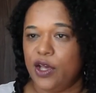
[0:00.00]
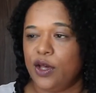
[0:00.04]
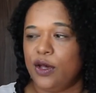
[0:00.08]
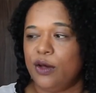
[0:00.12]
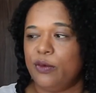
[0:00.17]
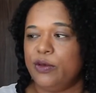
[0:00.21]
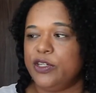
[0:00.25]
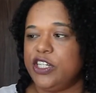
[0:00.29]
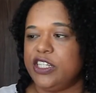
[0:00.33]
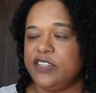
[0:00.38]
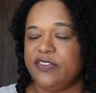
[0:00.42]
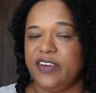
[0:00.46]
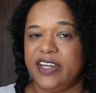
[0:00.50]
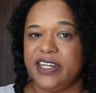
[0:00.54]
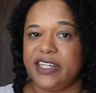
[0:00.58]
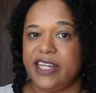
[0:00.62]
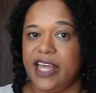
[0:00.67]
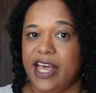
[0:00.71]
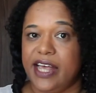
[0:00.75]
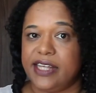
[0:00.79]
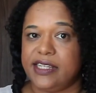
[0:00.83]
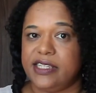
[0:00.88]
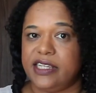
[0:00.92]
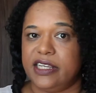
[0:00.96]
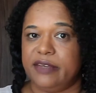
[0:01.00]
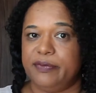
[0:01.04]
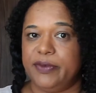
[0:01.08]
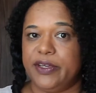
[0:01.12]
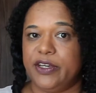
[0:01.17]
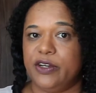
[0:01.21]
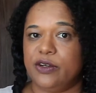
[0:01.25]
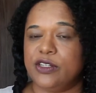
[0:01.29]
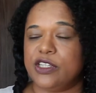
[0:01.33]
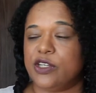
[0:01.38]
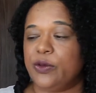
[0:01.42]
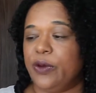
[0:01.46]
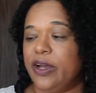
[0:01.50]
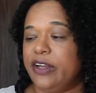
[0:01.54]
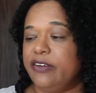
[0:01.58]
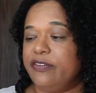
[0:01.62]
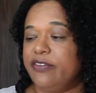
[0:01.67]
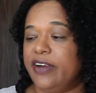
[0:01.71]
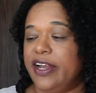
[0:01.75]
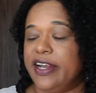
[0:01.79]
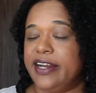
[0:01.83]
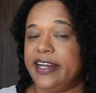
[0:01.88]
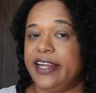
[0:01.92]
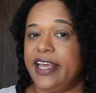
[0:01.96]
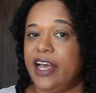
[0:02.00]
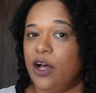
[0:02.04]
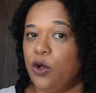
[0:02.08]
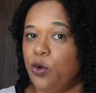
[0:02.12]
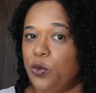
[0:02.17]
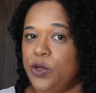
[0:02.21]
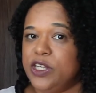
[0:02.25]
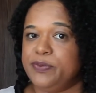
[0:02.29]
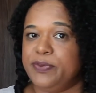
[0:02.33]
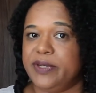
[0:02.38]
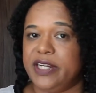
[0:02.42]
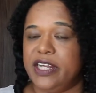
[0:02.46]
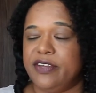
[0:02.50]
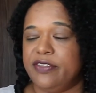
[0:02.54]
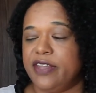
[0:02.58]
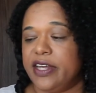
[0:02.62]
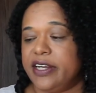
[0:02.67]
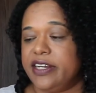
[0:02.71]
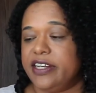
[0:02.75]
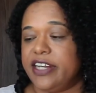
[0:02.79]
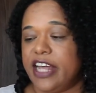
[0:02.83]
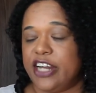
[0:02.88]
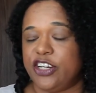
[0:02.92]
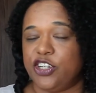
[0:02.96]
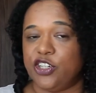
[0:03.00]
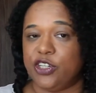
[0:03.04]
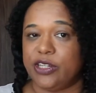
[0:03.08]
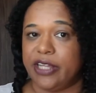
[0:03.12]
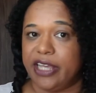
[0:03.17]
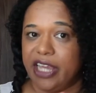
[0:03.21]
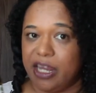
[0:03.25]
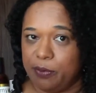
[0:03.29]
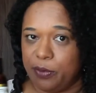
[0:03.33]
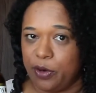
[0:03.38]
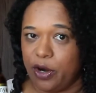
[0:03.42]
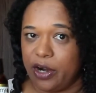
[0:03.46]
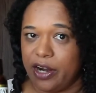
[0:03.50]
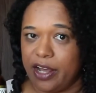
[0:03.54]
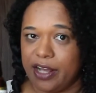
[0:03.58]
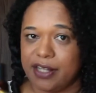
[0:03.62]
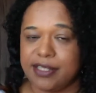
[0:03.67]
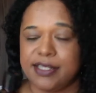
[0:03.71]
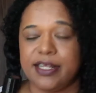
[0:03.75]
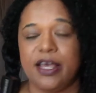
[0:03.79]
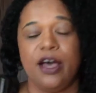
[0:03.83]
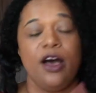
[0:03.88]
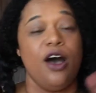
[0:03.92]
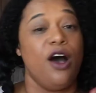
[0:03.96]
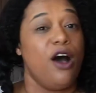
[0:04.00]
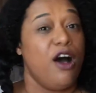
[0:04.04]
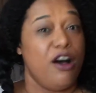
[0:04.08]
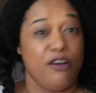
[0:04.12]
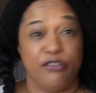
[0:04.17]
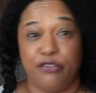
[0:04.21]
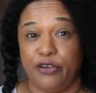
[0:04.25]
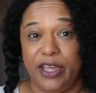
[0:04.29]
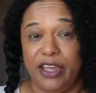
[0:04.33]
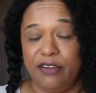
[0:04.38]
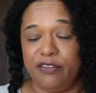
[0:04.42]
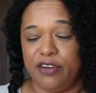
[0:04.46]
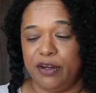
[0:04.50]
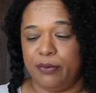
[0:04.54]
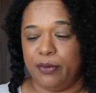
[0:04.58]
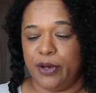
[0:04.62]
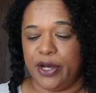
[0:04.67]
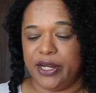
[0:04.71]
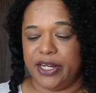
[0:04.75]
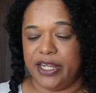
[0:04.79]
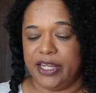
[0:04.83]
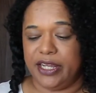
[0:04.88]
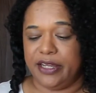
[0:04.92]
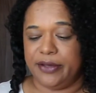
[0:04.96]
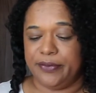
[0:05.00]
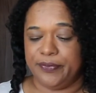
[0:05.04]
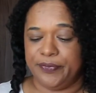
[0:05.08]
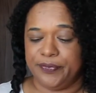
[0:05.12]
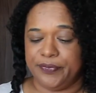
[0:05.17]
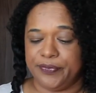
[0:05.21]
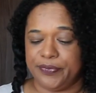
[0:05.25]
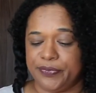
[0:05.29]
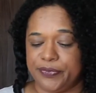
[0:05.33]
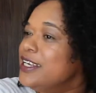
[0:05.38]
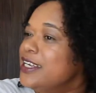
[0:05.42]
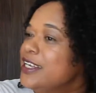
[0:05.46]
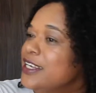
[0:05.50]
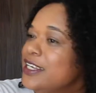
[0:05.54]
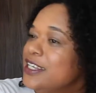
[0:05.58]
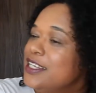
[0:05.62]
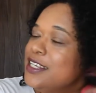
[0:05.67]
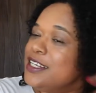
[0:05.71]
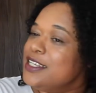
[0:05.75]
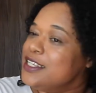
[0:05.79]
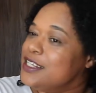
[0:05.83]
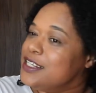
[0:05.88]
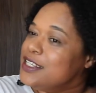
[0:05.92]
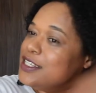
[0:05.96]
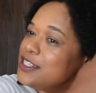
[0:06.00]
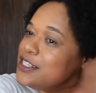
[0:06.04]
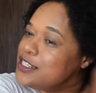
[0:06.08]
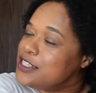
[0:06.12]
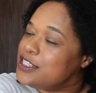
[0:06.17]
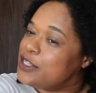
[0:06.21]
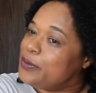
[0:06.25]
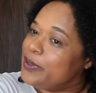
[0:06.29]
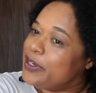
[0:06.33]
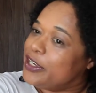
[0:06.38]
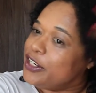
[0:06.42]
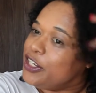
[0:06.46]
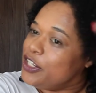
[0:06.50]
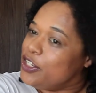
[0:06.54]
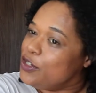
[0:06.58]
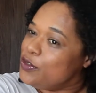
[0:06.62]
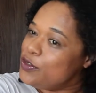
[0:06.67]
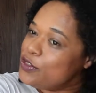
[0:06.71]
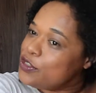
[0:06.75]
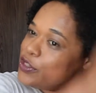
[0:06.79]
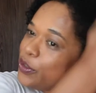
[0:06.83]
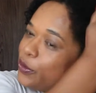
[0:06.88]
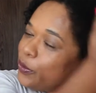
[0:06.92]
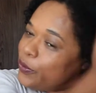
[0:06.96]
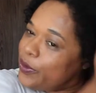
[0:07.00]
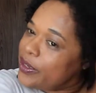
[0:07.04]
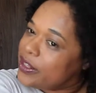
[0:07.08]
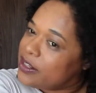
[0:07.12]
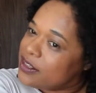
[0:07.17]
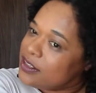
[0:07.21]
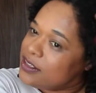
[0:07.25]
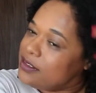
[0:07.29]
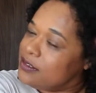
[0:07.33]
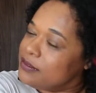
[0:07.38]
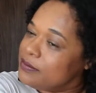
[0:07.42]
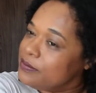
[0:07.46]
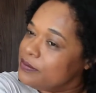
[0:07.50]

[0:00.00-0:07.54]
which is fantastic because quite frankly, I always believe that natural hair products are for everybody. So we're gonna use the oil